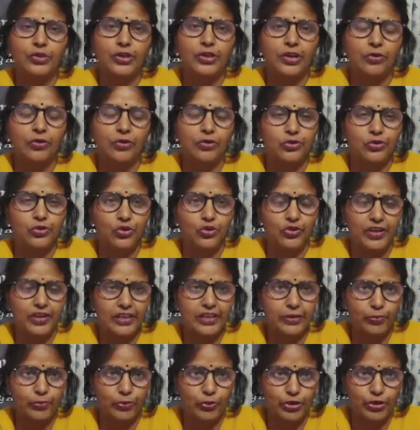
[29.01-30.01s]
are also
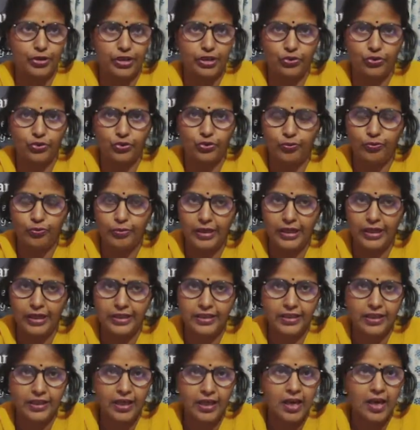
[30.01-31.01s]
transported through blood.